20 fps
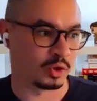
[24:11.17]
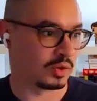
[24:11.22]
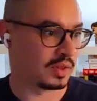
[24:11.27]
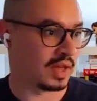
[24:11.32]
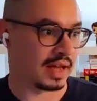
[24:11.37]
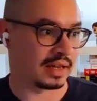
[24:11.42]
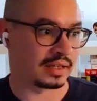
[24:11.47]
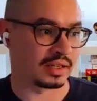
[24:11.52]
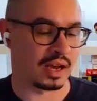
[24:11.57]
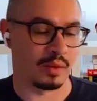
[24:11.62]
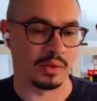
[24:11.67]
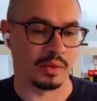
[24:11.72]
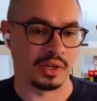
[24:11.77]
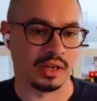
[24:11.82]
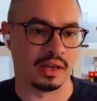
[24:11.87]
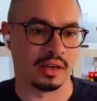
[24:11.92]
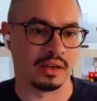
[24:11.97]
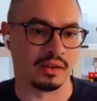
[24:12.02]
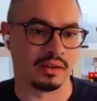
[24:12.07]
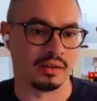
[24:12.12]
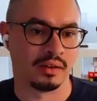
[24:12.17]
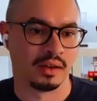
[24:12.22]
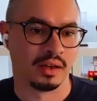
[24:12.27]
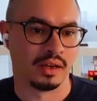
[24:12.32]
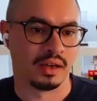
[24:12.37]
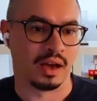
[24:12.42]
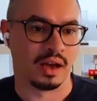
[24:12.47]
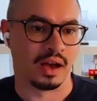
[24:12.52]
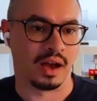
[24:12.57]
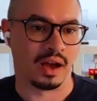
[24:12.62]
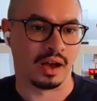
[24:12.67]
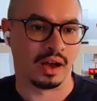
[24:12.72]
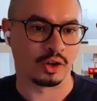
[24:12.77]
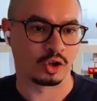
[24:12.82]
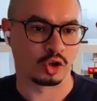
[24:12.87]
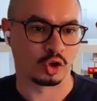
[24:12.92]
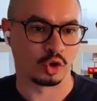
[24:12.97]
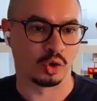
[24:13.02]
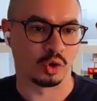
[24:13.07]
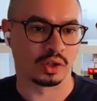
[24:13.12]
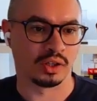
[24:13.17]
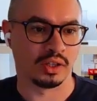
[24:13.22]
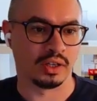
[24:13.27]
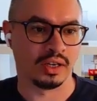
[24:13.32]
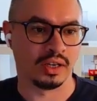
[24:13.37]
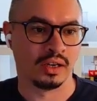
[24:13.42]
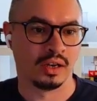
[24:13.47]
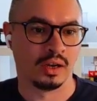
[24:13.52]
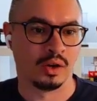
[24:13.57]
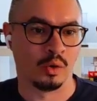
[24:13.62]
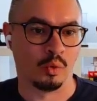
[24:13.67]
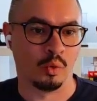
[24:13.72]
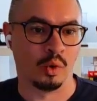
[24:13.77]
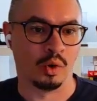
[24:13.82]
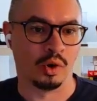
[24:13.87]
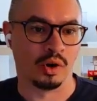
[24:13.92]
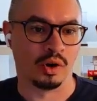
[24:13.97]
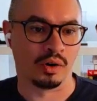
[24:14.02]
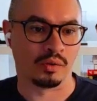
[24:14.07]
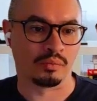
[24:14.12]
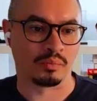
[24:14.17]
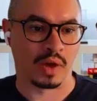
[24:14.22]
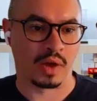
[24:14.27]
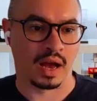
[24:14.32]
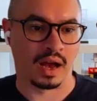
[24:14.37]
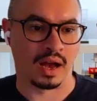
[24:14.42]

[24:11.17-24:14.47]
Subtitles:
So that's coming in shortly. We're